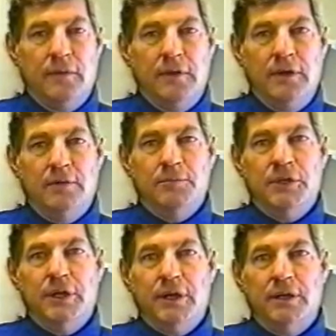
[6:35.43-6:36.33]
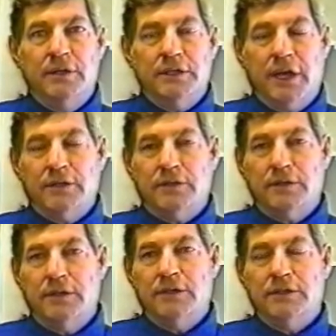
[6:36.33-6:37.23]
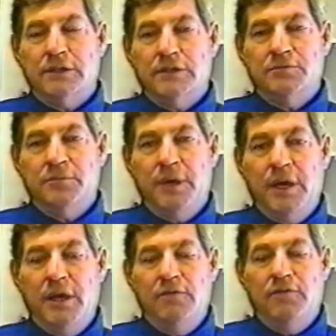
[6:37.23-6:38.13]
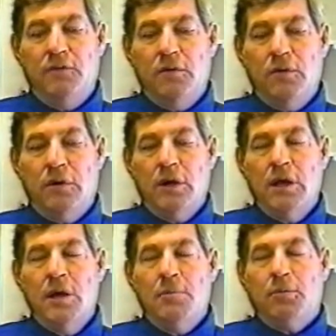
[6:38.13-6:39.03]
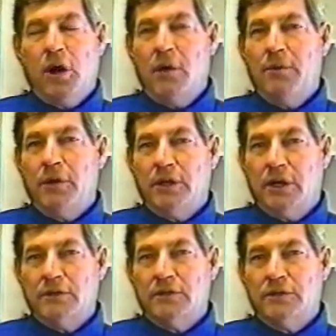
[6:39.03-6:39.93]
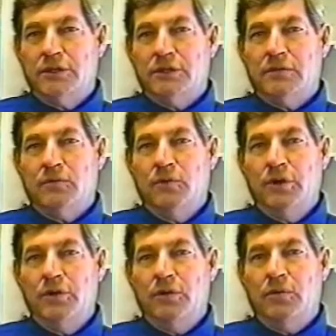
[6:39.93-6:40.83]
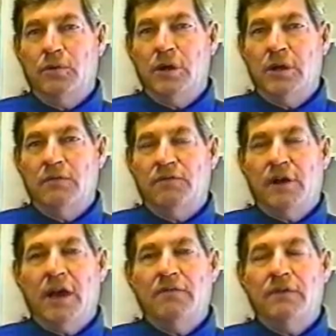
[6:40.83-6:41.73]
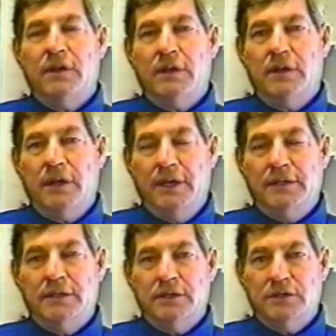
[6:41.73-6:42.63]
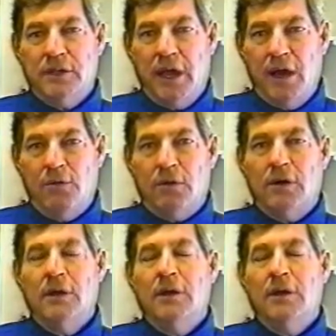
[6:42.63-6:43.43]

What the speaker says: The M10 is actually is made for primary concentration. When you're running 5 to 8 tons an hour,